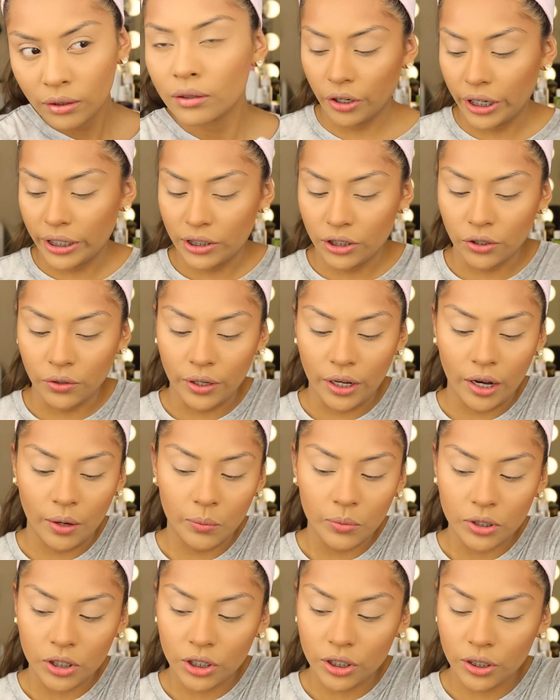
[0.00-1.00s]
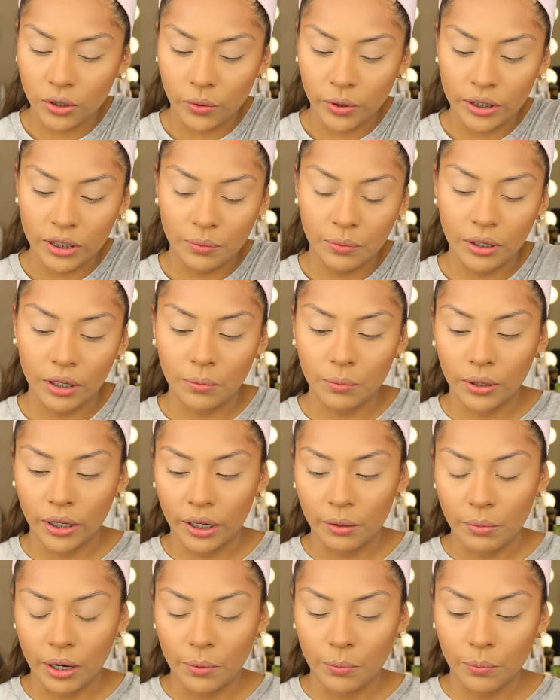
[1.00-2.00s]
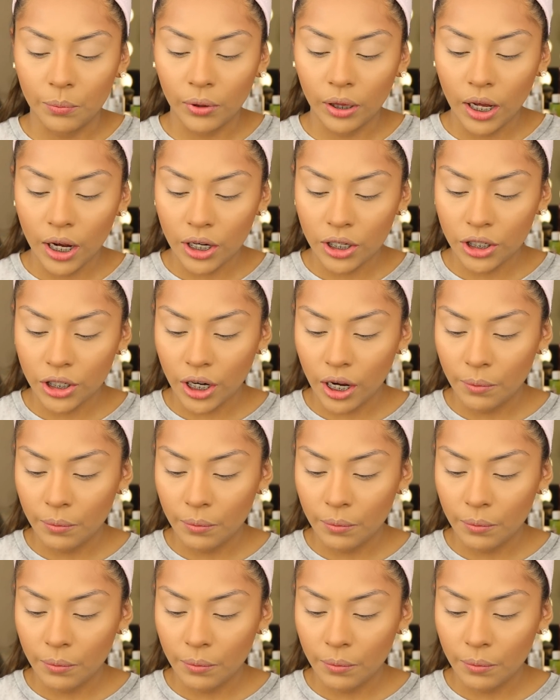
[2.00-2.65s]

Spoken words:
Alright, so now I'm just going to be applying my blush.